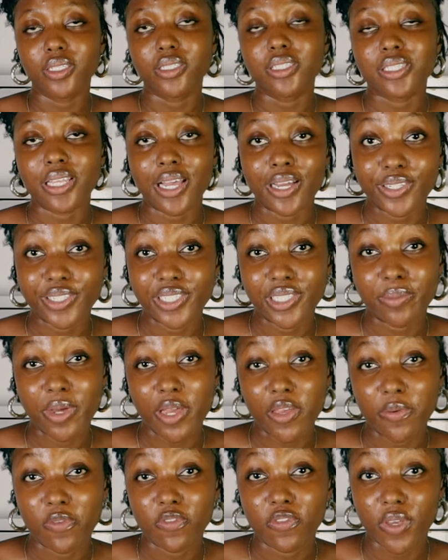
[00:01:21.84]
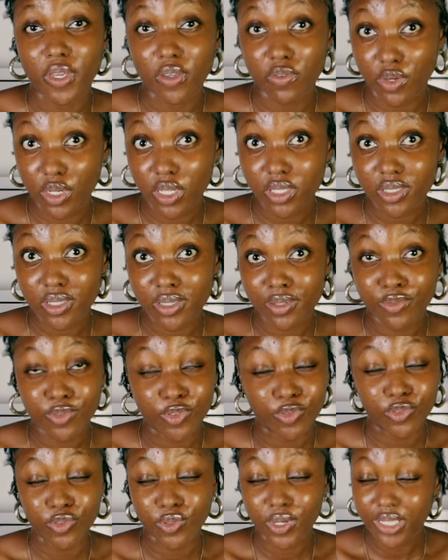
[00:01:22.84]
this is actually my favorite,
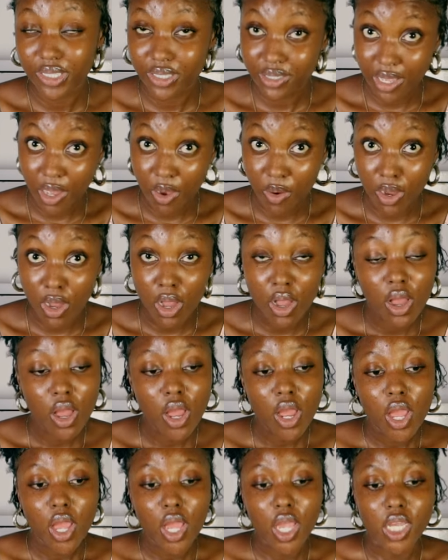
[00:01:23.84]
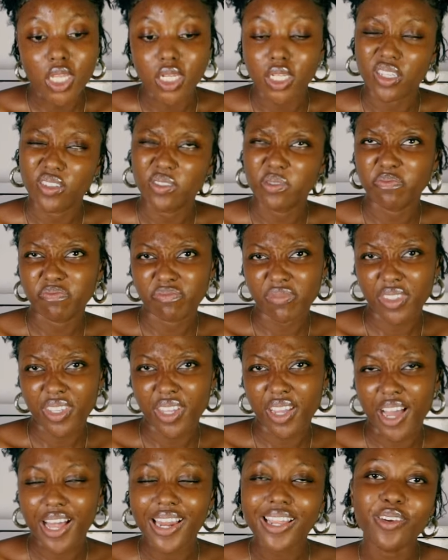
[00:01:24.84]
foofoo and sour. And then
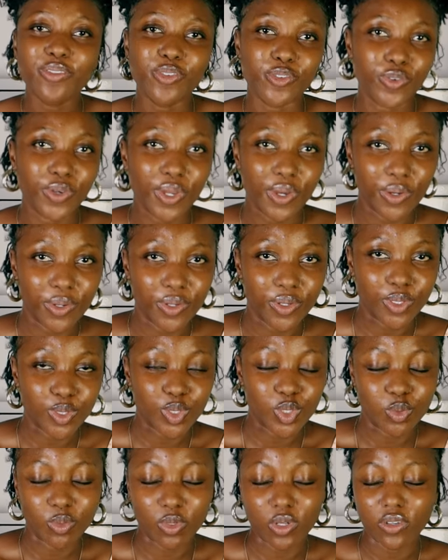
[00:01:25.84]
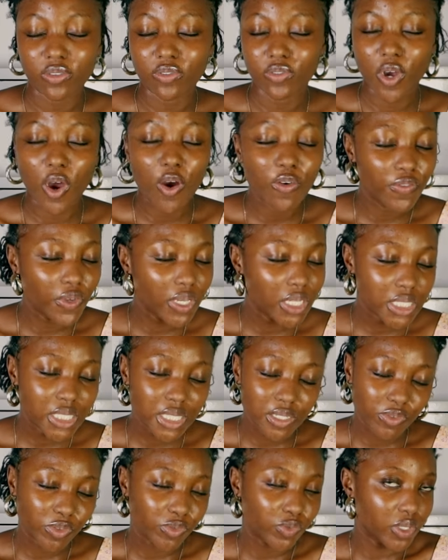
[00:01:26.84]
I like foofoo and okra too, but
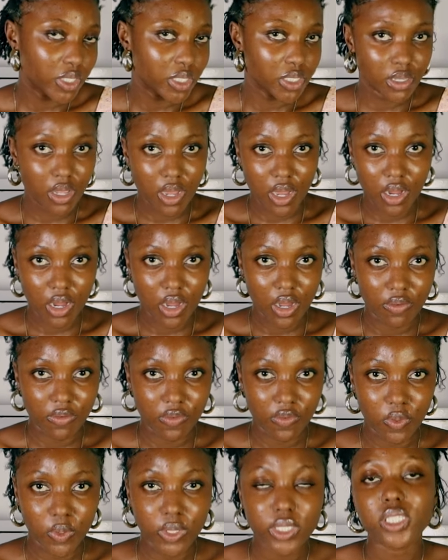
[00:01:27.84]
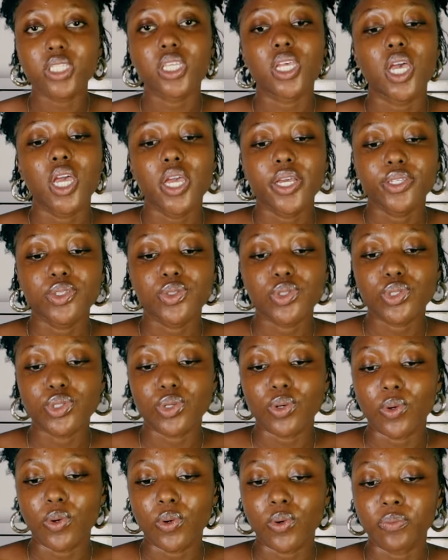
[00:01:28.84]
obviously foofoo and sour come first.
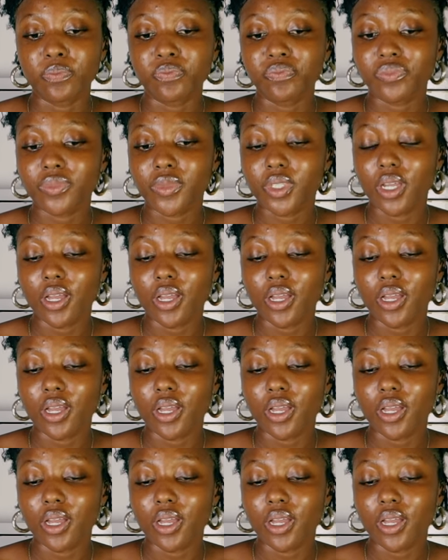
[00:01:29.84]
So